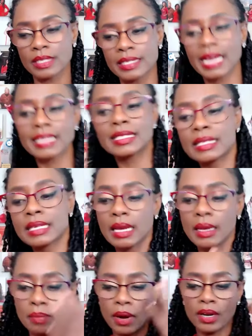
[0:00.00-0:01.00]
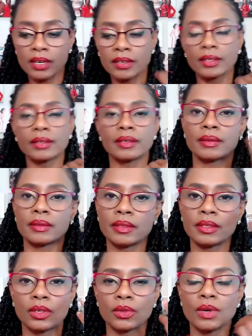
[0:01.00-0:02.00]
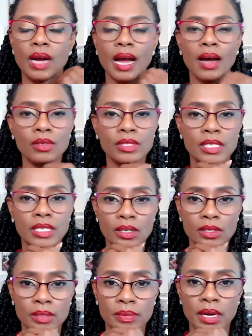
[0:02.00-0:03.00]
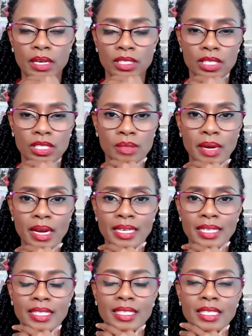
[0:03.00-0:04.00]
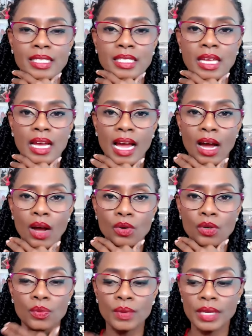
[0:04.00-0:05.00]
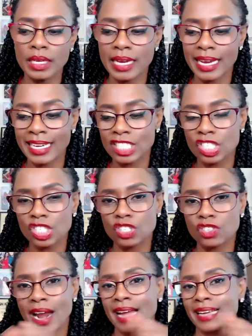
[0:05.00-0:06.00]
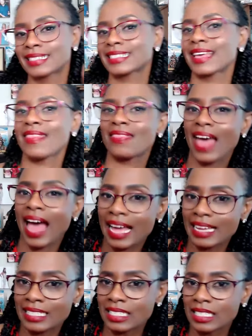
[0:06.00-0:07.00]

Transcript: And that's part of, you know, housed in our subconscious mind. And it's how do we extract that?